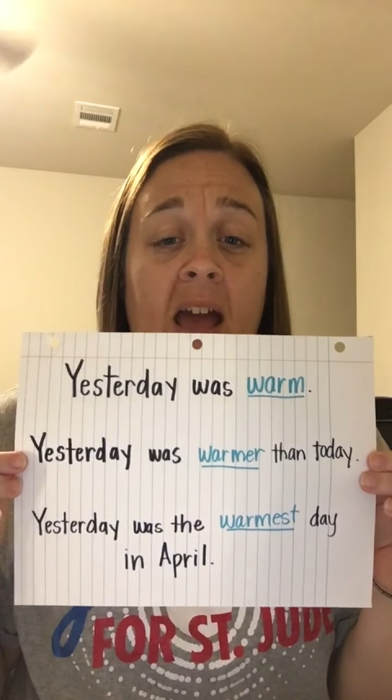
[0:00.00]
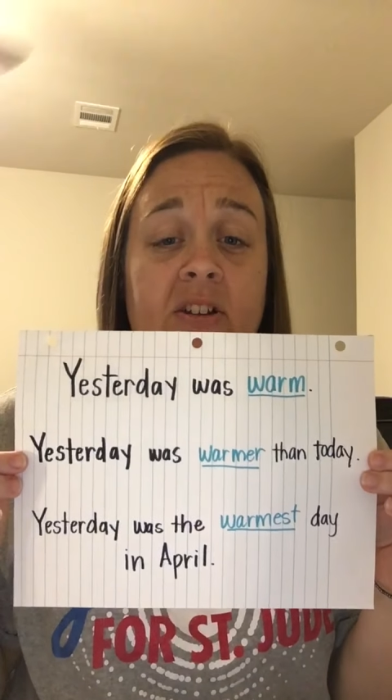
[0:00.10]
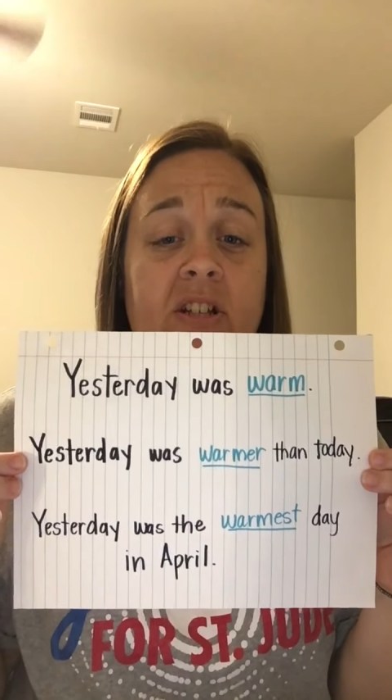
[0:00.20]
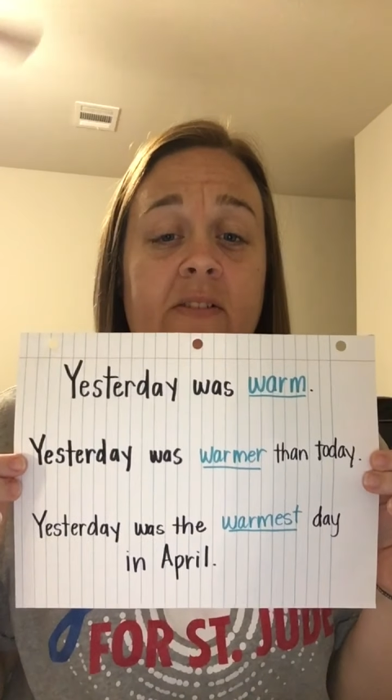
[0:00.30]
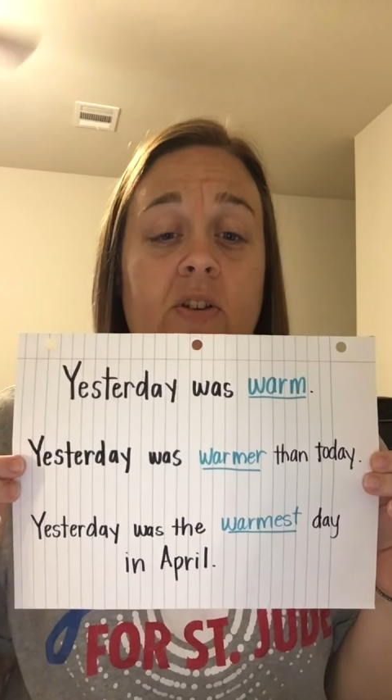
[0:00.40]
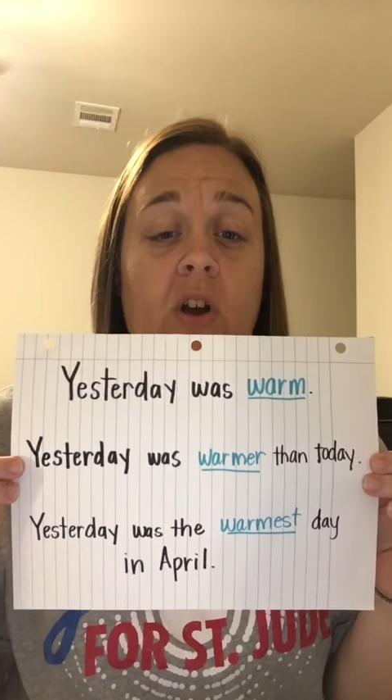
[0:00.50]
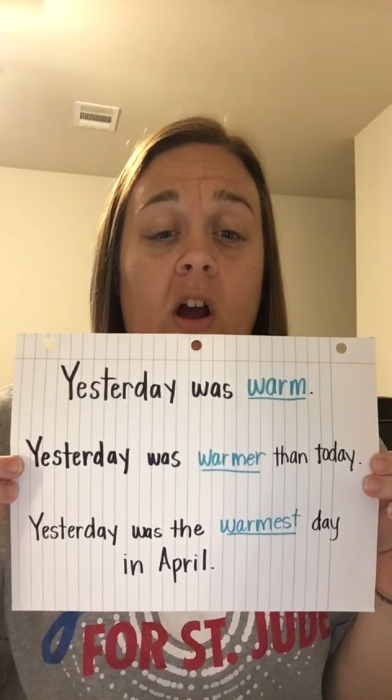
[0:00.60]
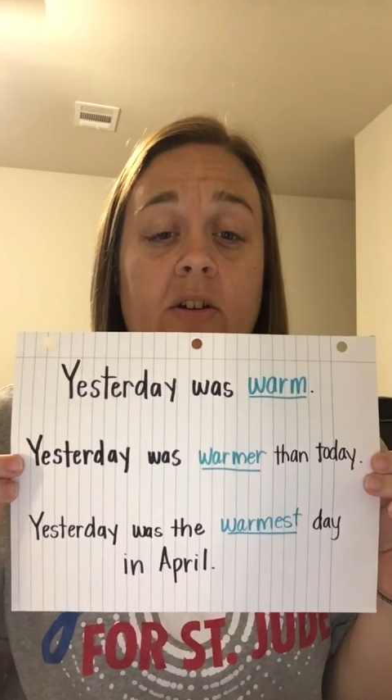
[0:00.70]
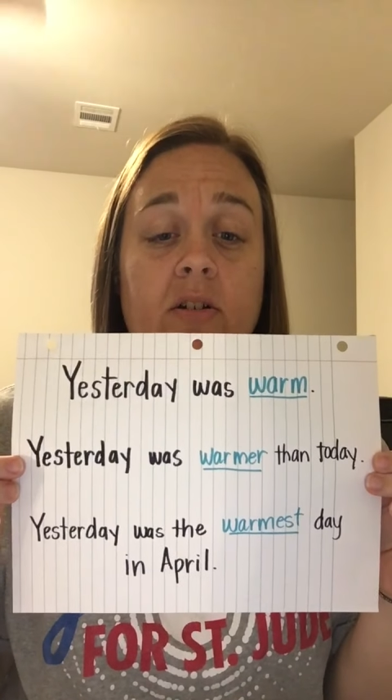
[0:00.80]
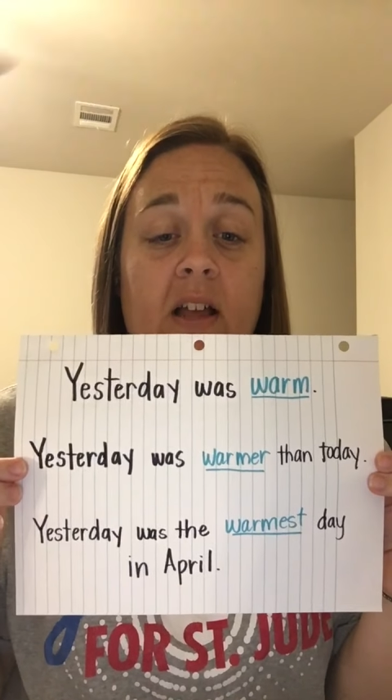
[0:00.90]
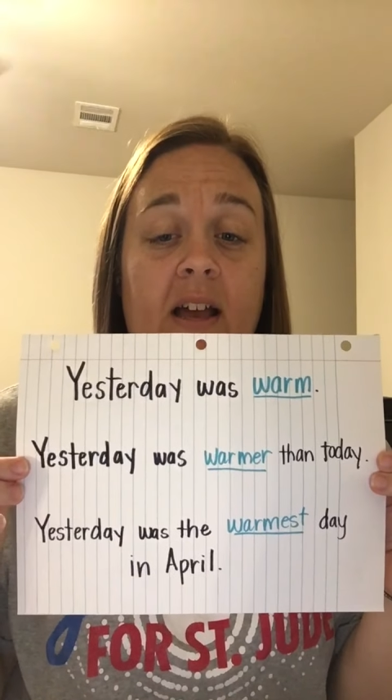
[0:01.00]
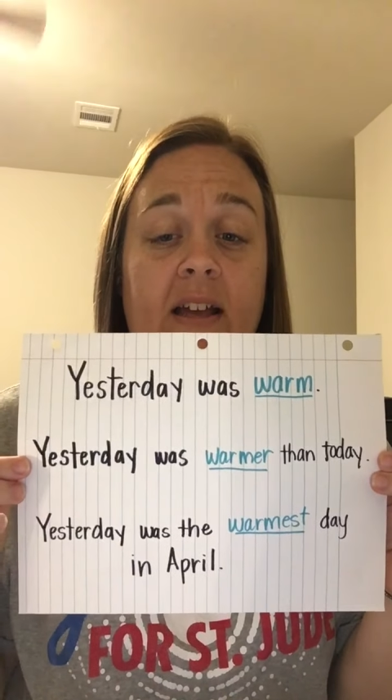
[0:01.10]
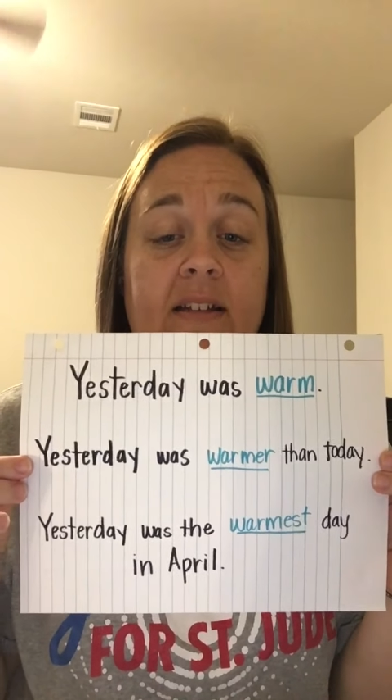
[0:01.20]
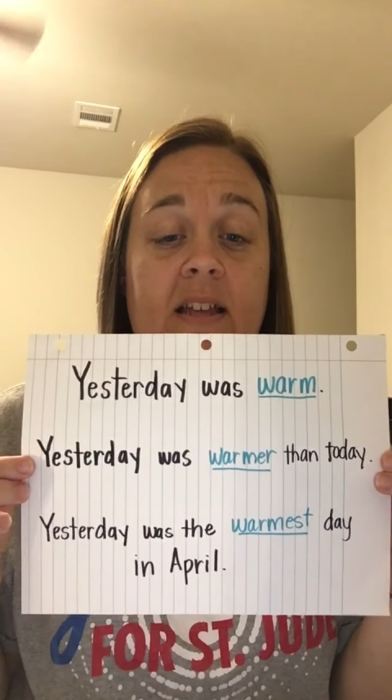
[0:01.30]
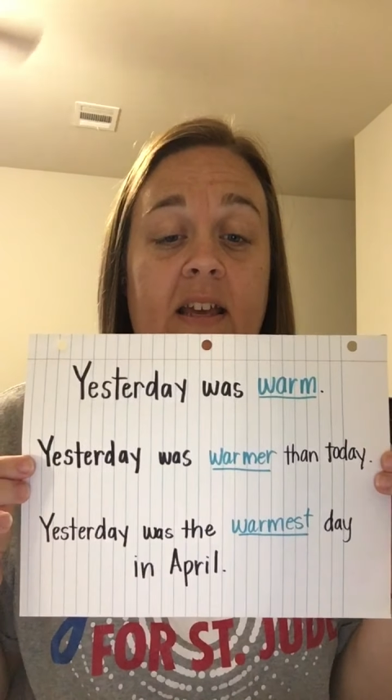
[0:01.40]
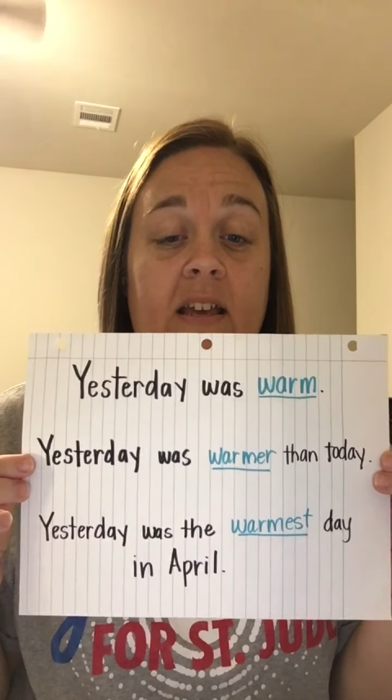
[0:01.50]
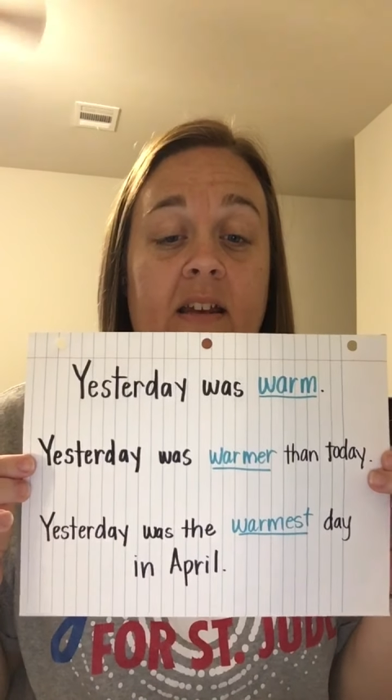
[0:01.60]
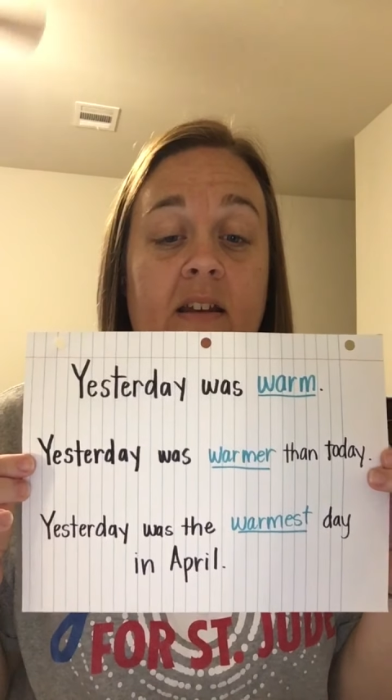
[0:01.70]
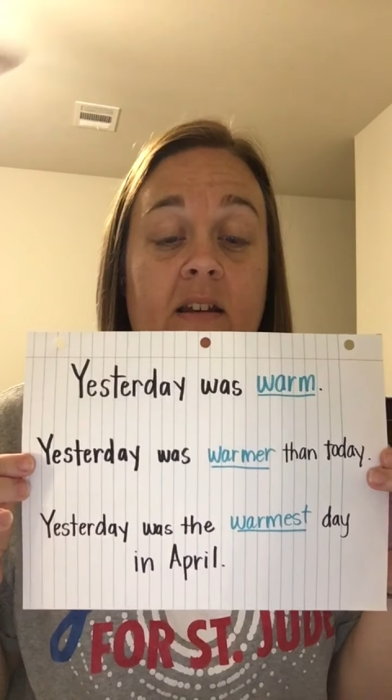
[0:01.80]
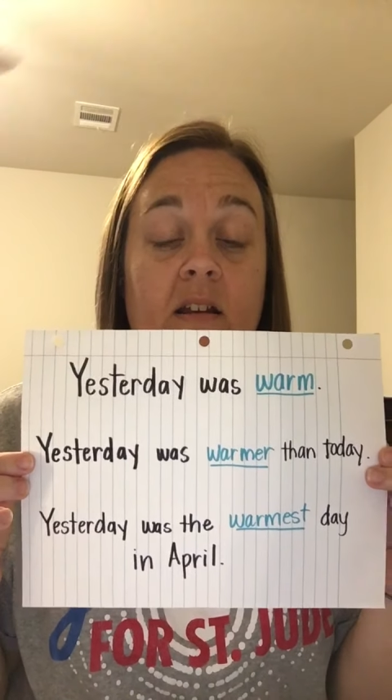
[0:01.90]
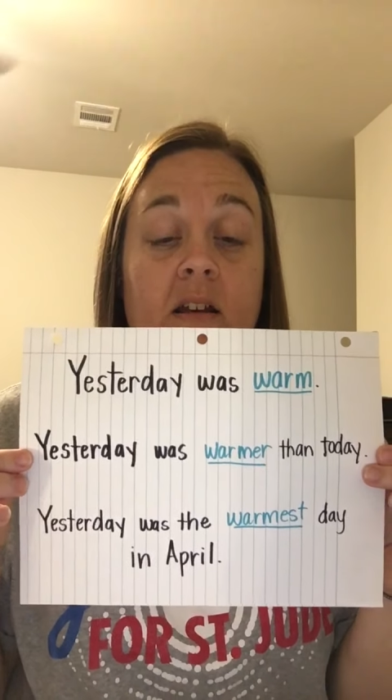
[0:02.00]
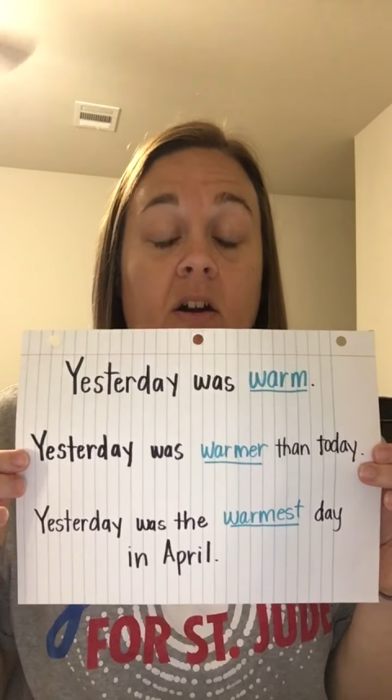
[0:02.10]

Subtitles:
adjectives are underlined in,